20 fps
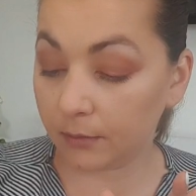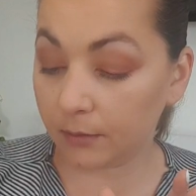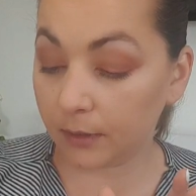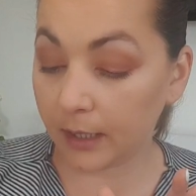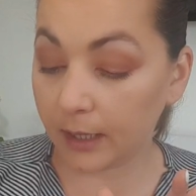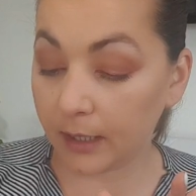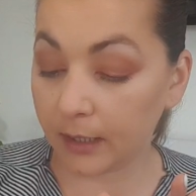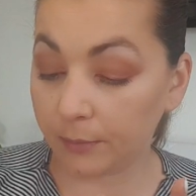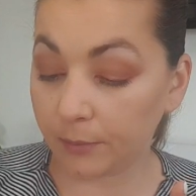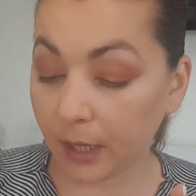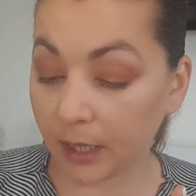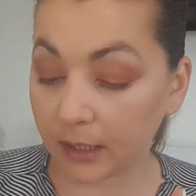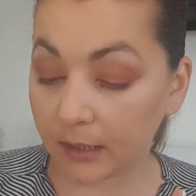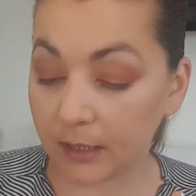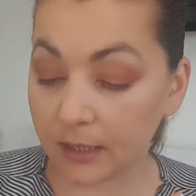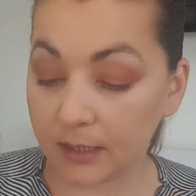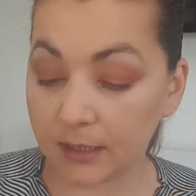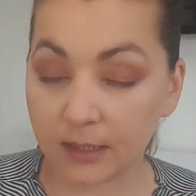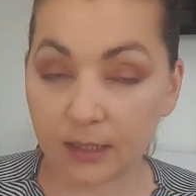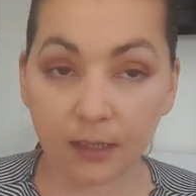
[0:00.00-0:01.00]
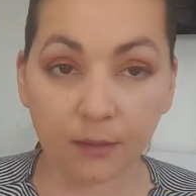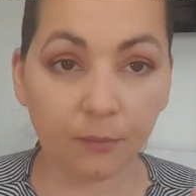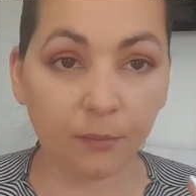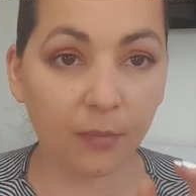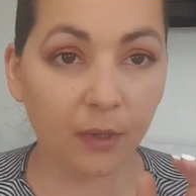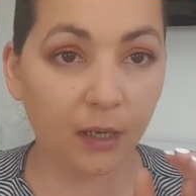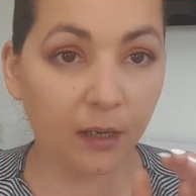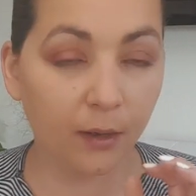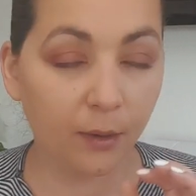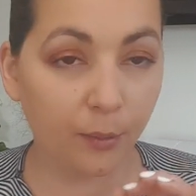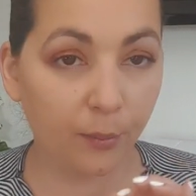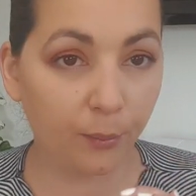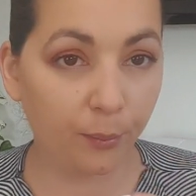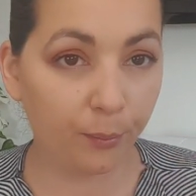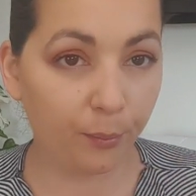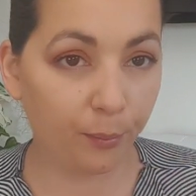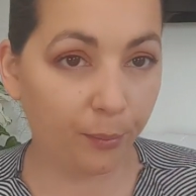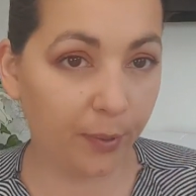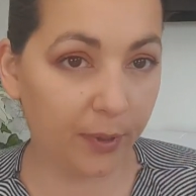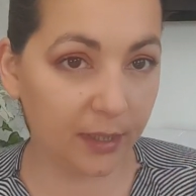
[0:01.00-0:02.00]
and magnesium,
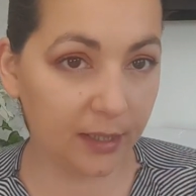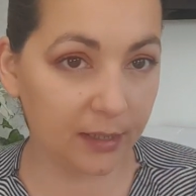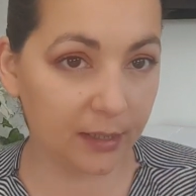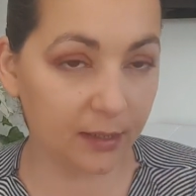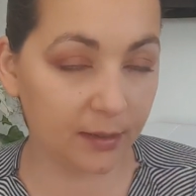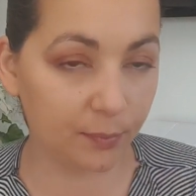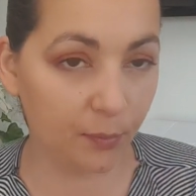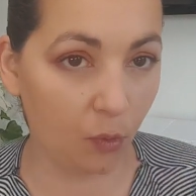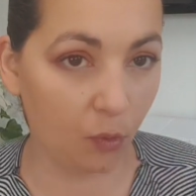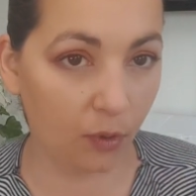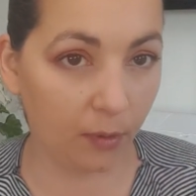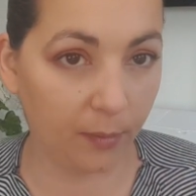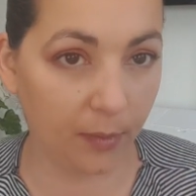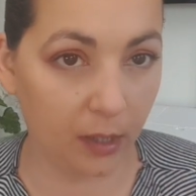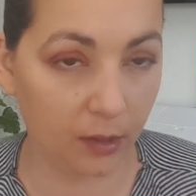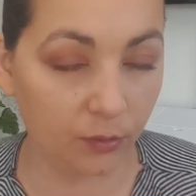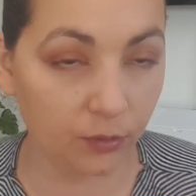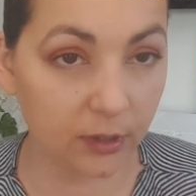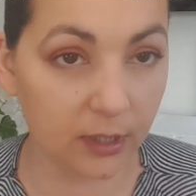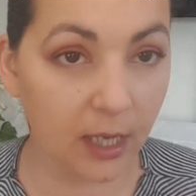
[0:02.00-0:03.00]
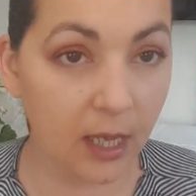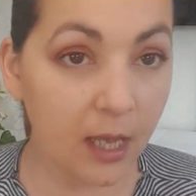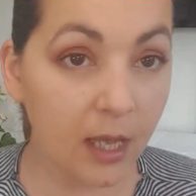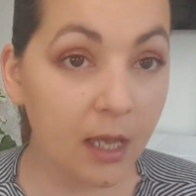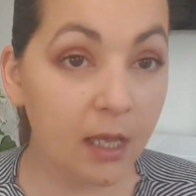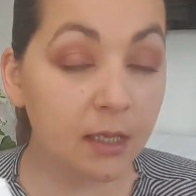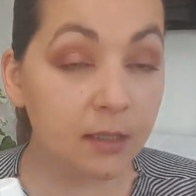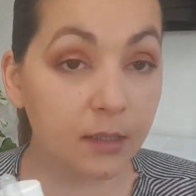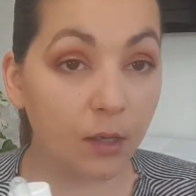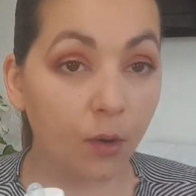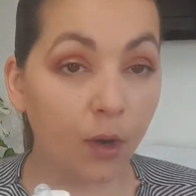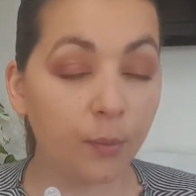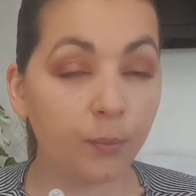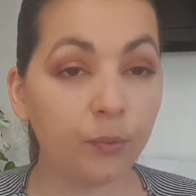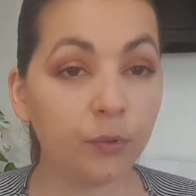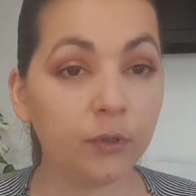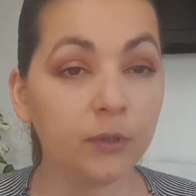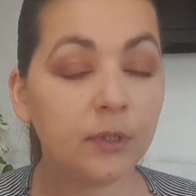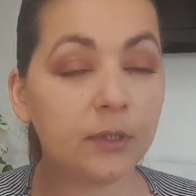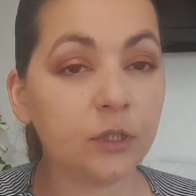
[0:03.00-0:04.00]
but it's a small amount. So I
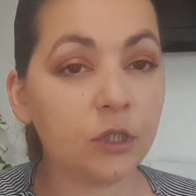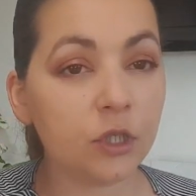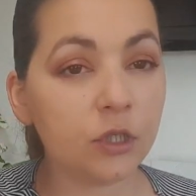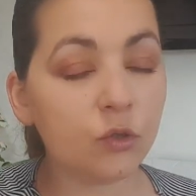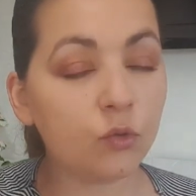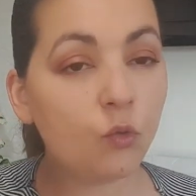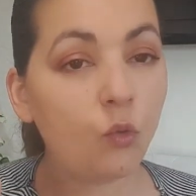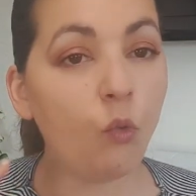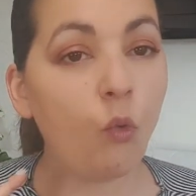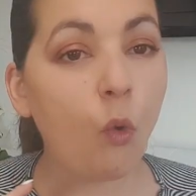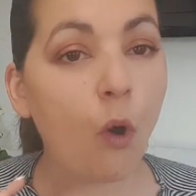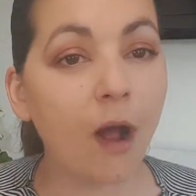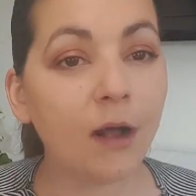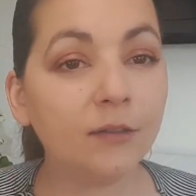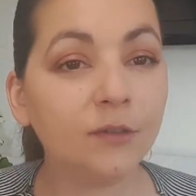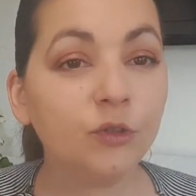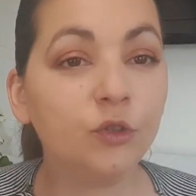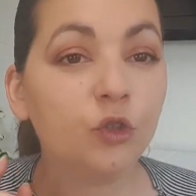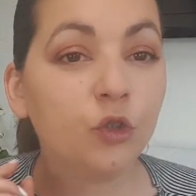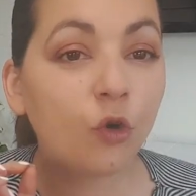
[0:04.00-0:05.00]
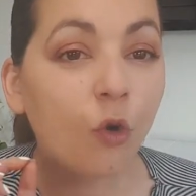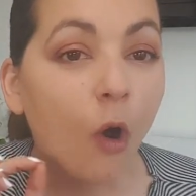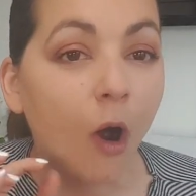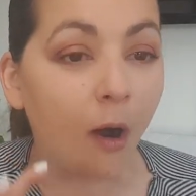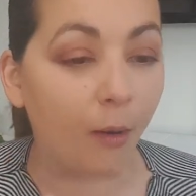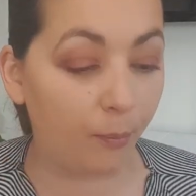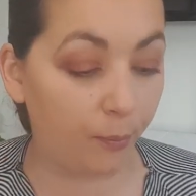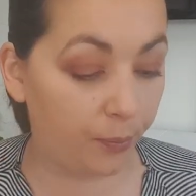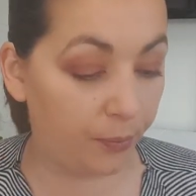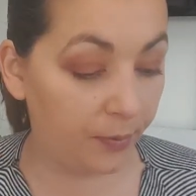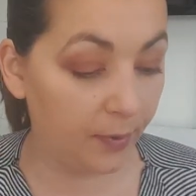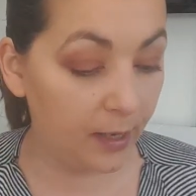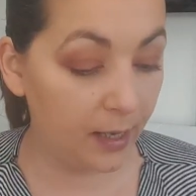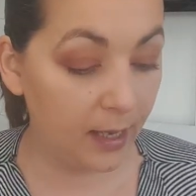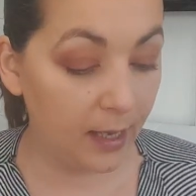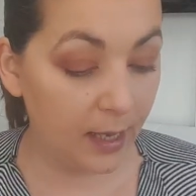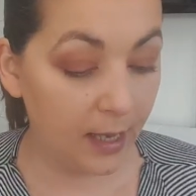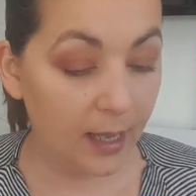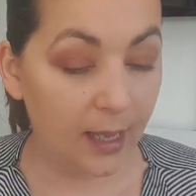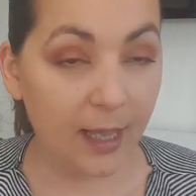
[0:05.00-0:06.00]
put just 1 drop
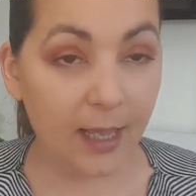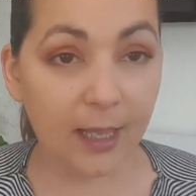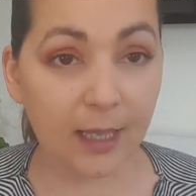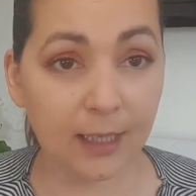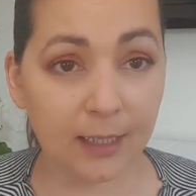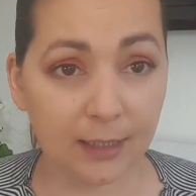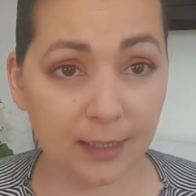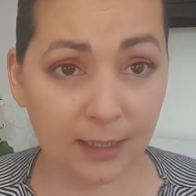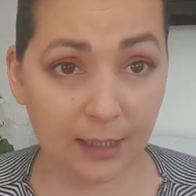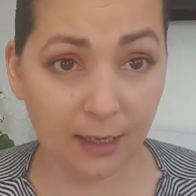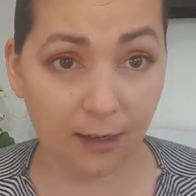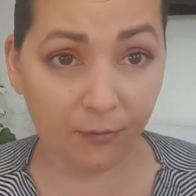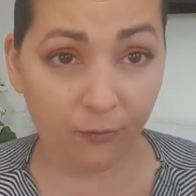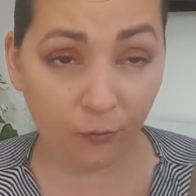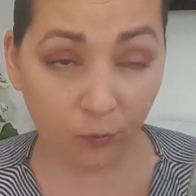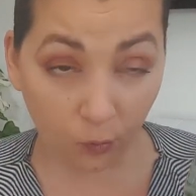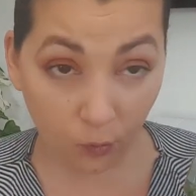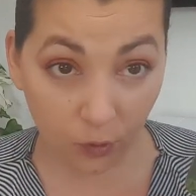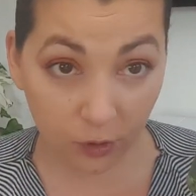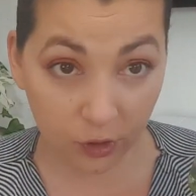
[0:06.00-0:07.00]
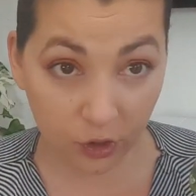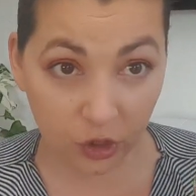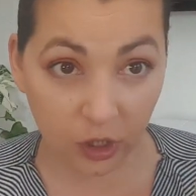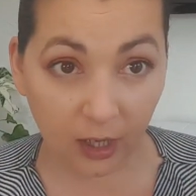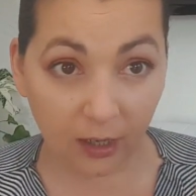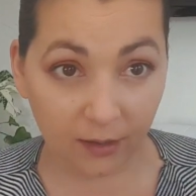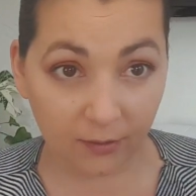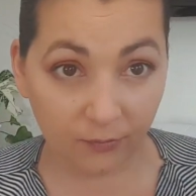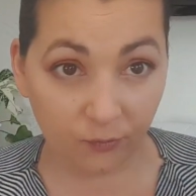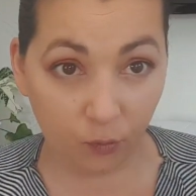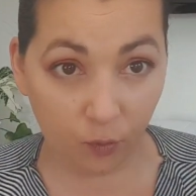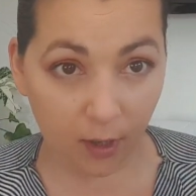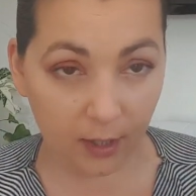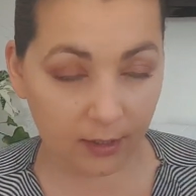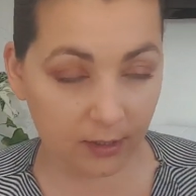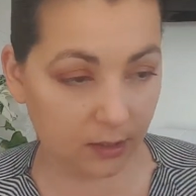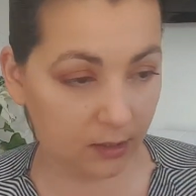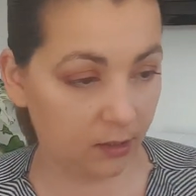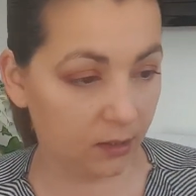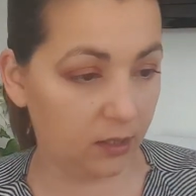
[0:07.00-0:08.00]
in a full jar of
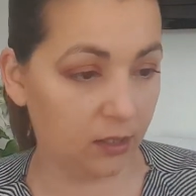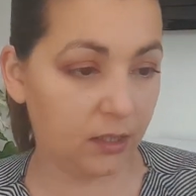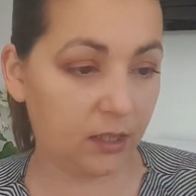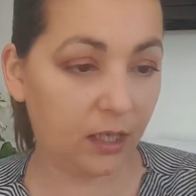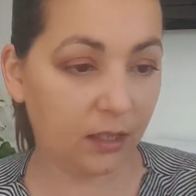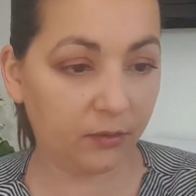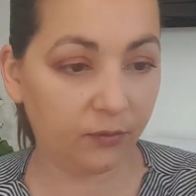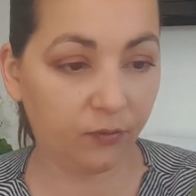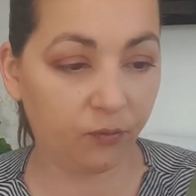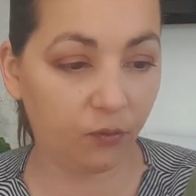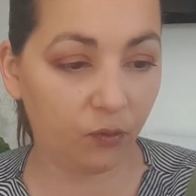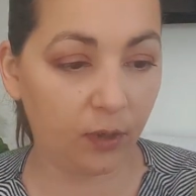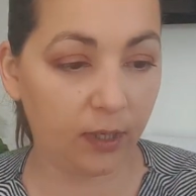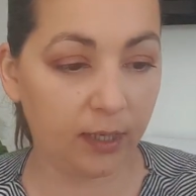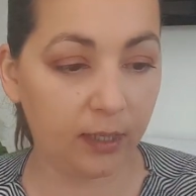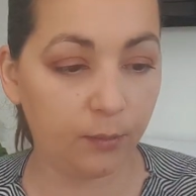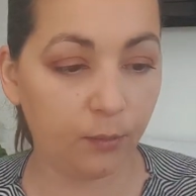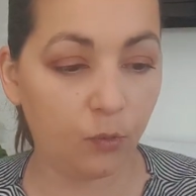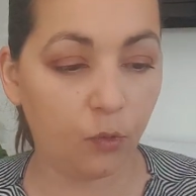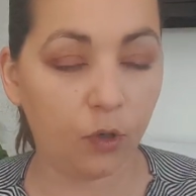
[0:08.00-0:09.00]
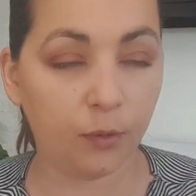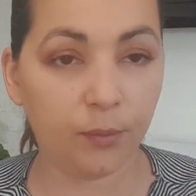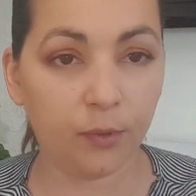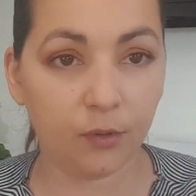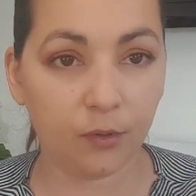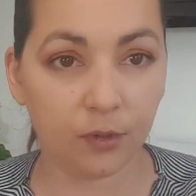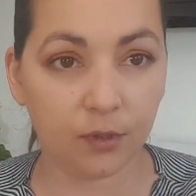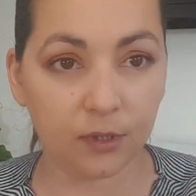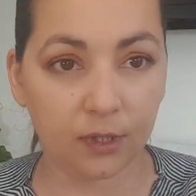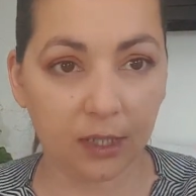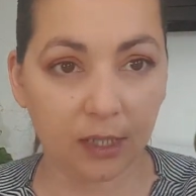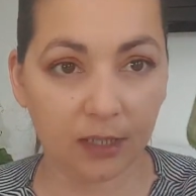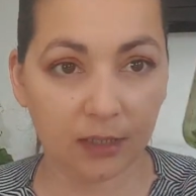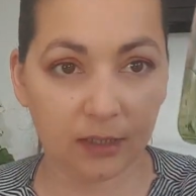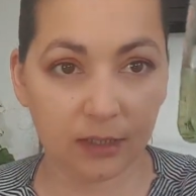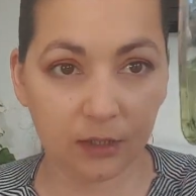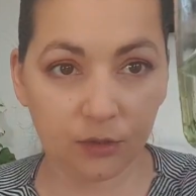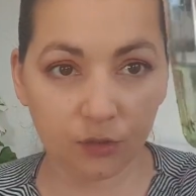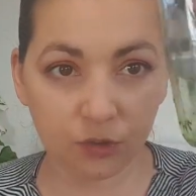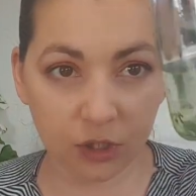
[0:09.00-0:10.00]
water. It's not full anymore because I
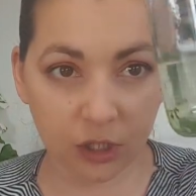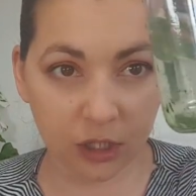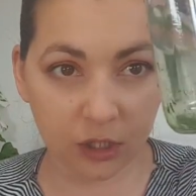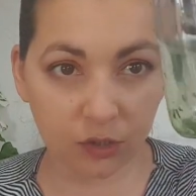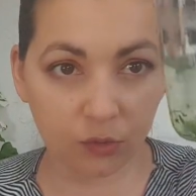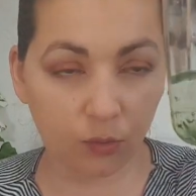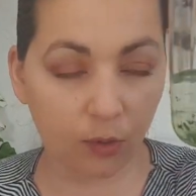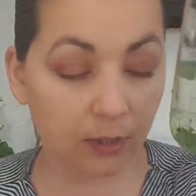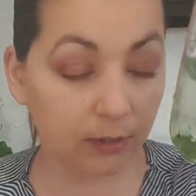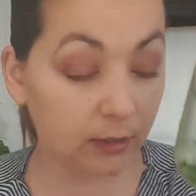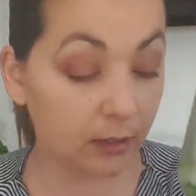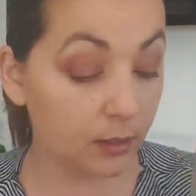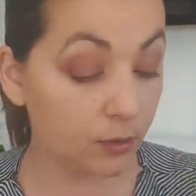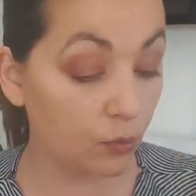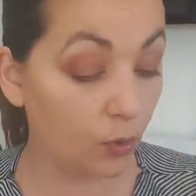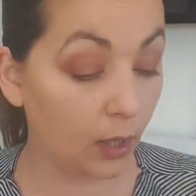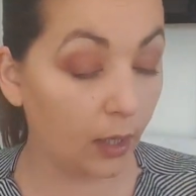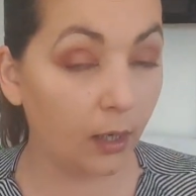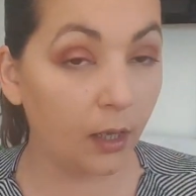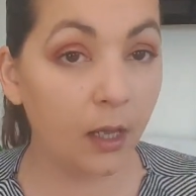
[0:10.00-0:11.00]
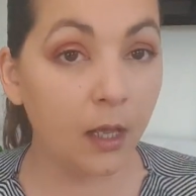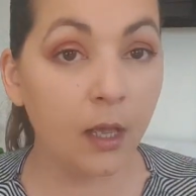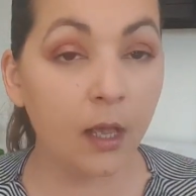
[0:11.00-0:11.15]
need to change the water as well,